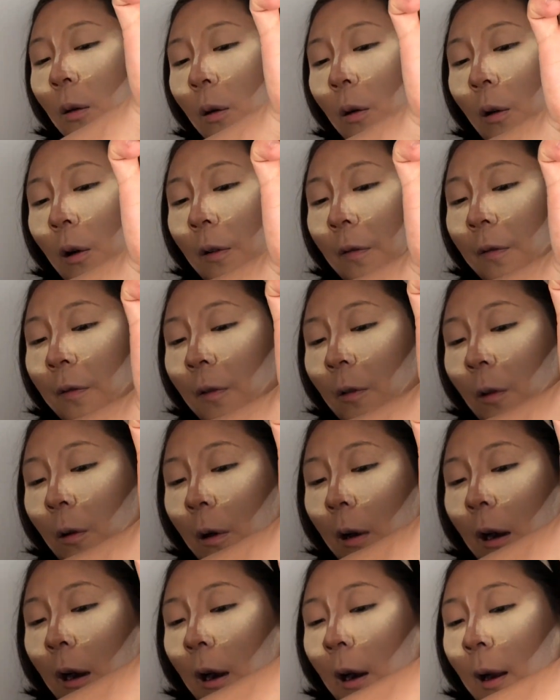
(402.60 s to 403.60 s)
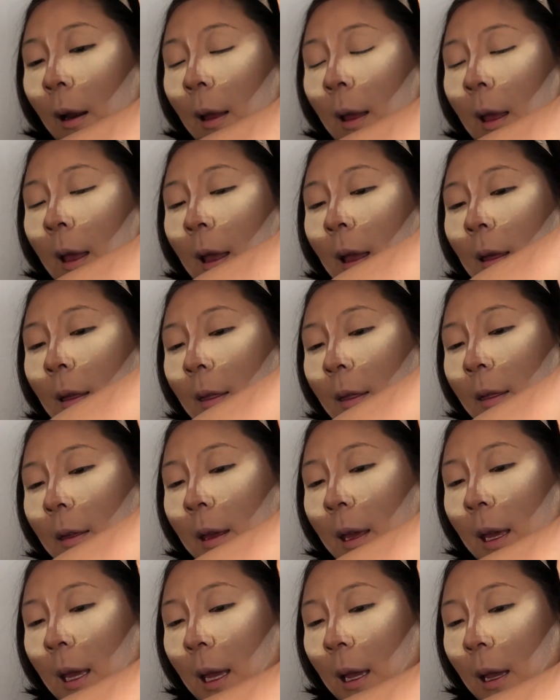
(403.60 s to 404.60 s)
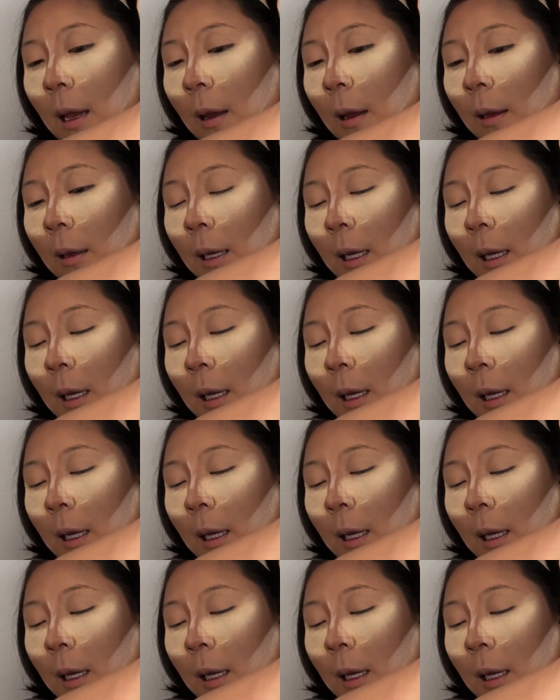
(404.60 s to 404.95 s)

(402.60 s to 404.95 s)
or for the